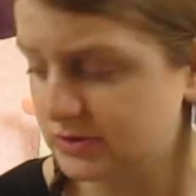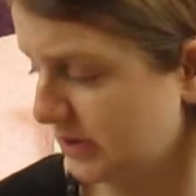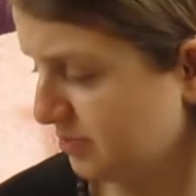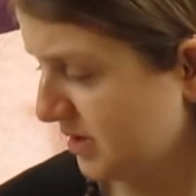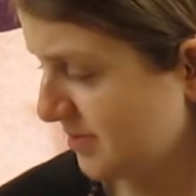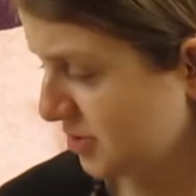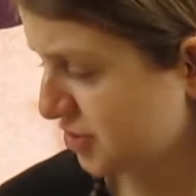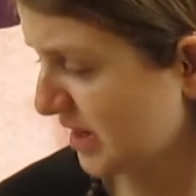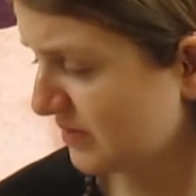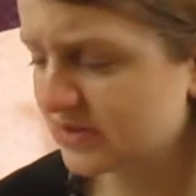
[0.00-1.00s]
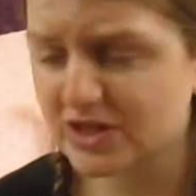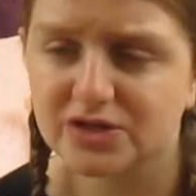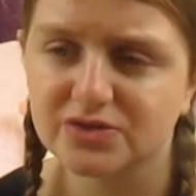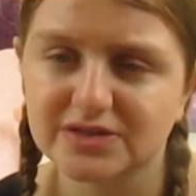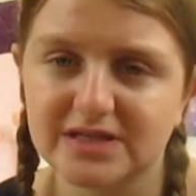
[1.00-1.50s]
so pretty much everything
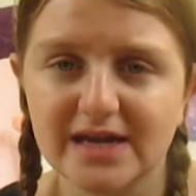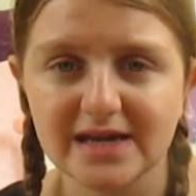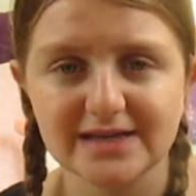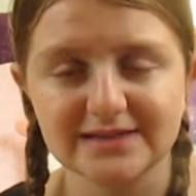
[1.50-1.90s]
you see in